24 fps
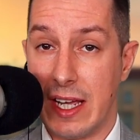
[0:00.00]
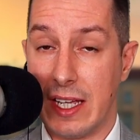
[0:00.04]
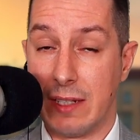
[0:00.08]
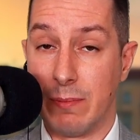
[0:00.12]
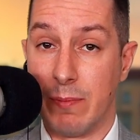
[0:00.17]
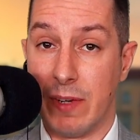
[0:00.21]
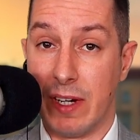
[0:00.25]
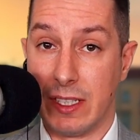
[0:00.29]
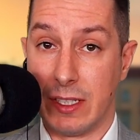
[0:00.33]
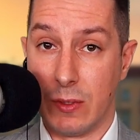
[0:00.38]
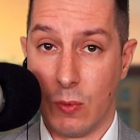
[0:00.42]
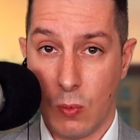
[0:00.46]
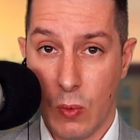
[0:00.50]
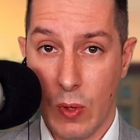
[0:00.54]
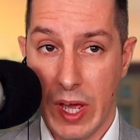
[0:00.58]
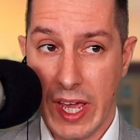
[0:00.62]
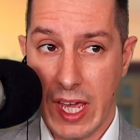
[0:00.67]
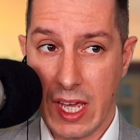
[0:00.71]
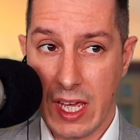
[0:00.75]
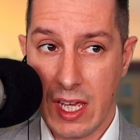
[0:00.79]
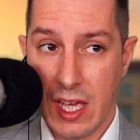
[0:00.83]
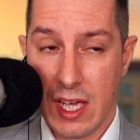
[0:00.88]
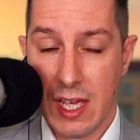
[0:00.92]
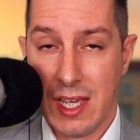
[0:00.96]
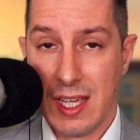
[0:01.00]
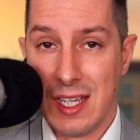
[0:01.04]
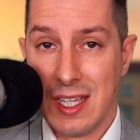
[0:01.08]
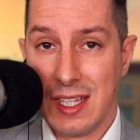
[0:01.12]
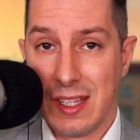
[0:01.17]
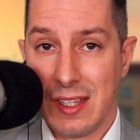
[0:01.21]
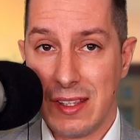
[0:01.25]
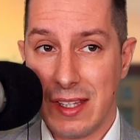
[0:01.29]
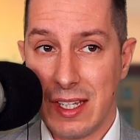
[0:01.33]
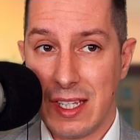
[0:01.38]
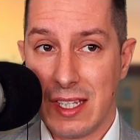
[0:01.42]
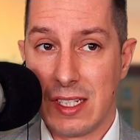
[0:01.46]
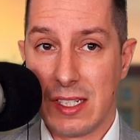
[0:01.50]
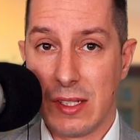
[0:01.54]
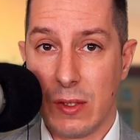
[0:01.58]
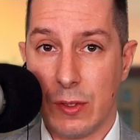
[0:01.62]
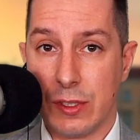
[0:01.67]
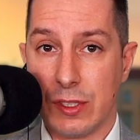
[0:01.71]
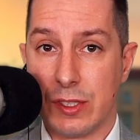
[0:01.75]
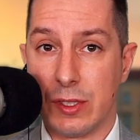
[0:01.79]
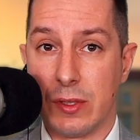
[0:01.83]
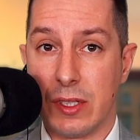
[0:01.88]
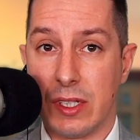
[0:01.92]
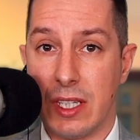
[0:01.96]
And by the way, this
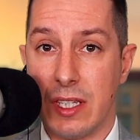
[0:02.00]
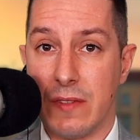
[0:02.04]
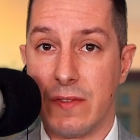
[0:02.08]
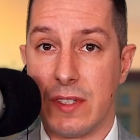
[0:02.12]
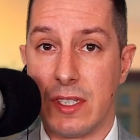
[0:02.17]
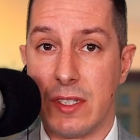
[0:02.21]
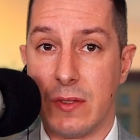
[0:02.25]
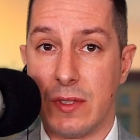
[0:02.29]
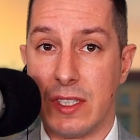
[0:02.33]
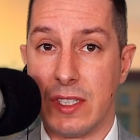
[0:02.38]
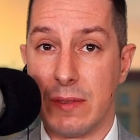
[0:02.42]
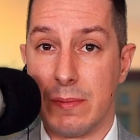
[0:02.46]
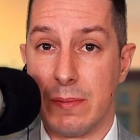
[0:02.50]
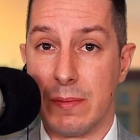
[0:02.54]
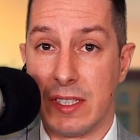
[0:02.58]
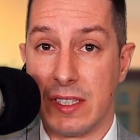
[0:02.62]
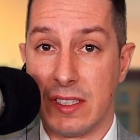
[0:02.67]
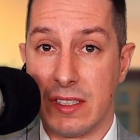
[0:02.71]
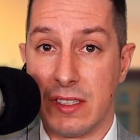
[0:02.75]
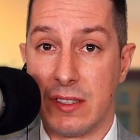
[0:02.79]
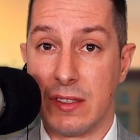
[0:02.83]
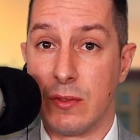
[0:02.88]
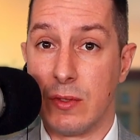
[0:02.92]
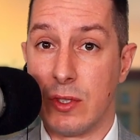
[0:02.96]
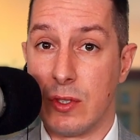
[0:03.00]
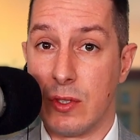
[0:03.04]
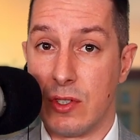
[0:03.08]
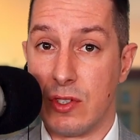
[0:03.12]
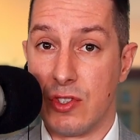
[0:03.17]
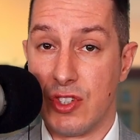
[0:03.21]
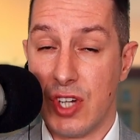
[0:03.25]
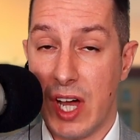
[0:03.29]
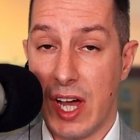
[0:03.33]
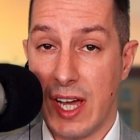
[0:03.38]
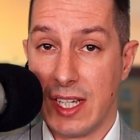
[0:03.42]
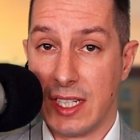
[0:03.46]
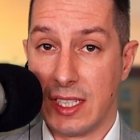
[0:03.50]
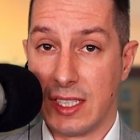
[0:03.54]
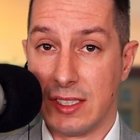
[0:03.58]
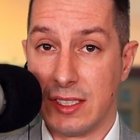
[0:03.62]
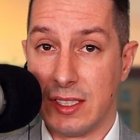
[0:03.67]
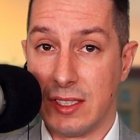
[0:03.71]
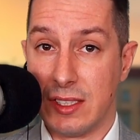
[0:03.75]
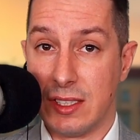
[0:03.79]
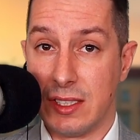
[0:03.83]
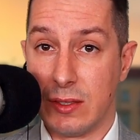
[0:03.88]
also gives you the ability to your child